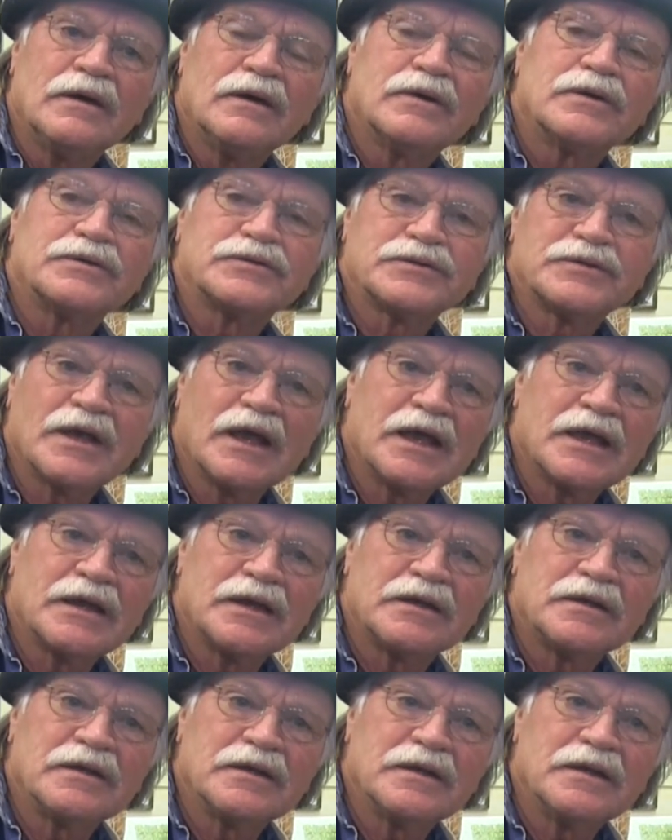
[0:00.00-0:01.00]
or
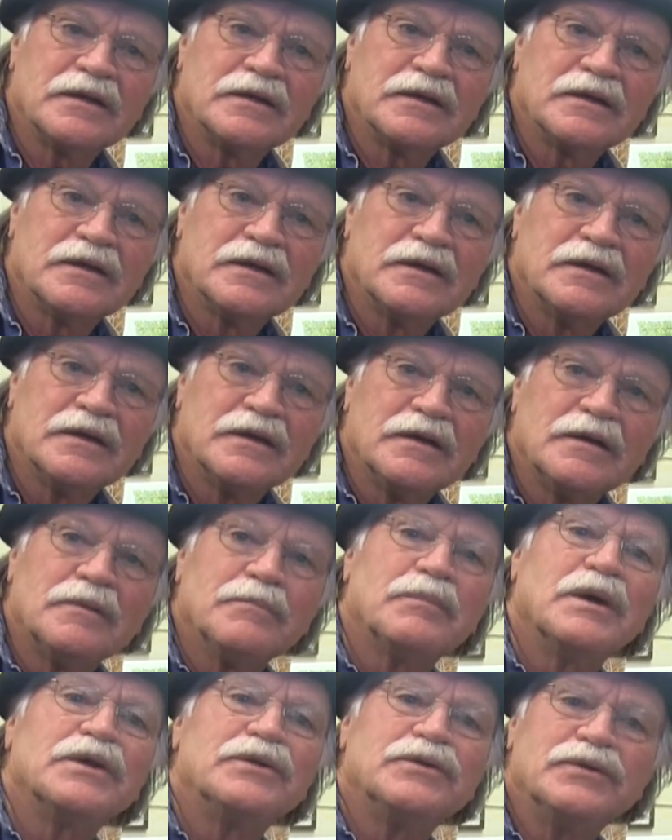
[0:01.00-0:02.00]
sanity
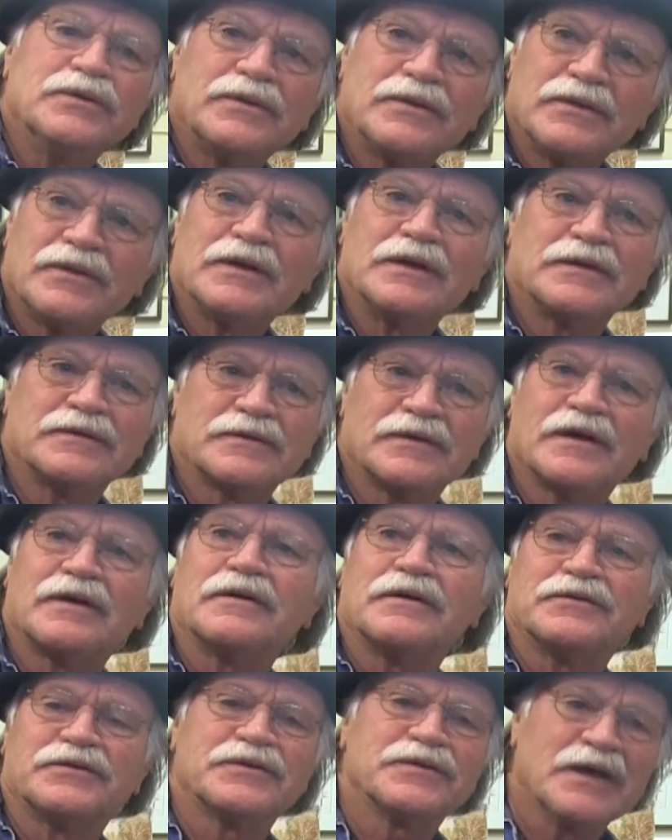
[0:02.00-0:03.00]
by doing things
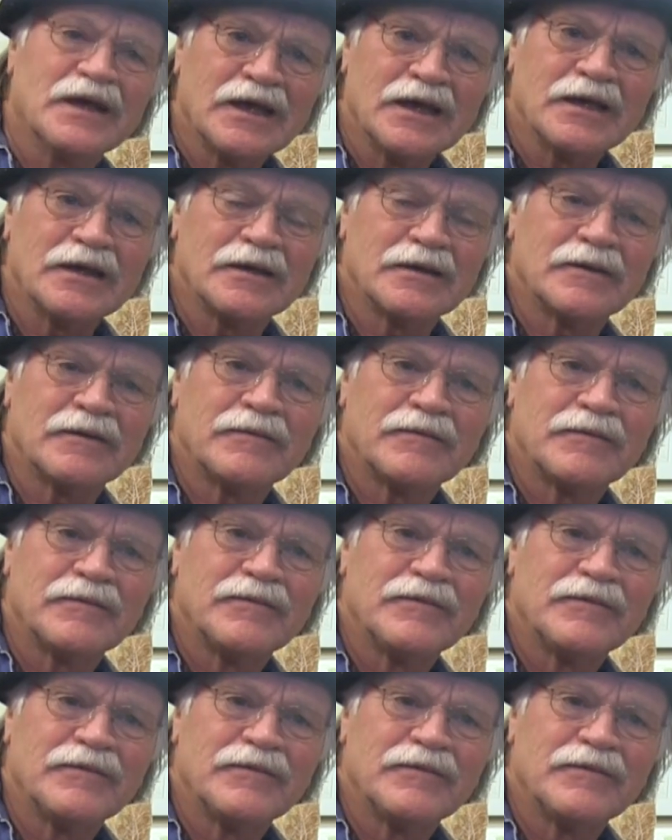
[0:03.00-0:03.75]
that are sane,